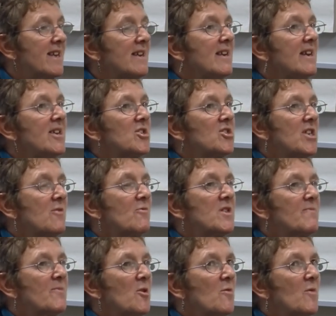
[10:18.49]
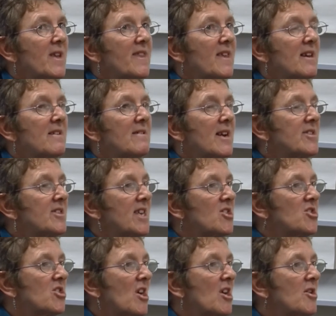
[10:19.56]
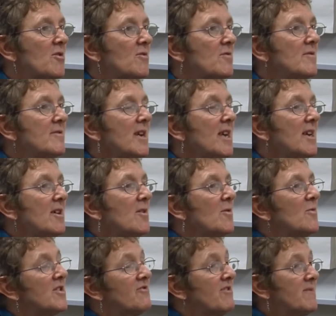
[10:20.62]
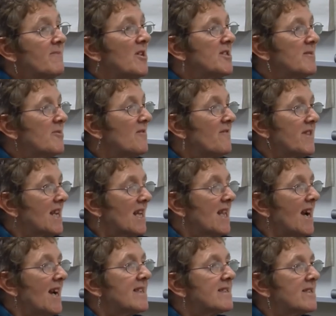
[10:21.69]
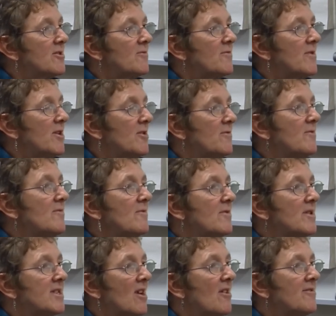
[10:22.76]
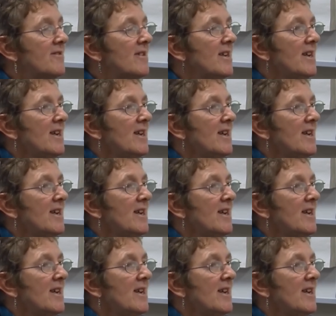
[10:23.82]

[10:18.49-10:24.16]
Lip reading: Mm. She was put with a teacher who was responsible for the class, who was on